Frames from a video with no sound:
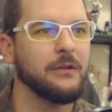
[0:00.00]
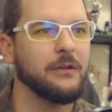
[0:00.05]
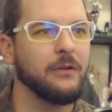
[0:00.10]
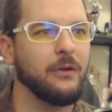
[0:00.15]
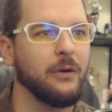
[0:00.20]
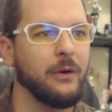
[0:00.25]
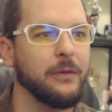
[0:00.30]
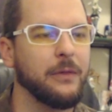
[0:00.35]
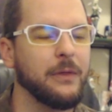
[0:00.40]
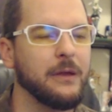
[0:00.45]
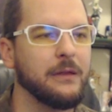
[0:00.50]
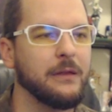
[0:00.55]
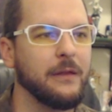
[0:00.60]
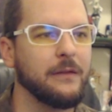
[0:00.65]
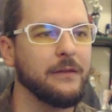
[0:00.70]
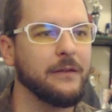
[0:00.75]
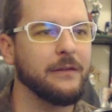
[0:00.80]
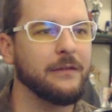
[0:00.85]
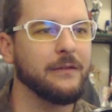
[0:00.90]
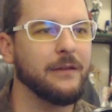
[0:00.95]
So I think
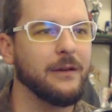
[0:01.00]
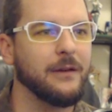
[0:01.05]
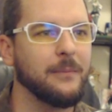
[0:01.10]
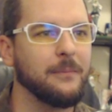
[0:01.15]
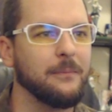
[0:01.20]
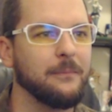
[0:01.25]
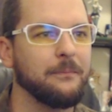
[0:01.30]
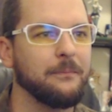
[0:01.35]
that this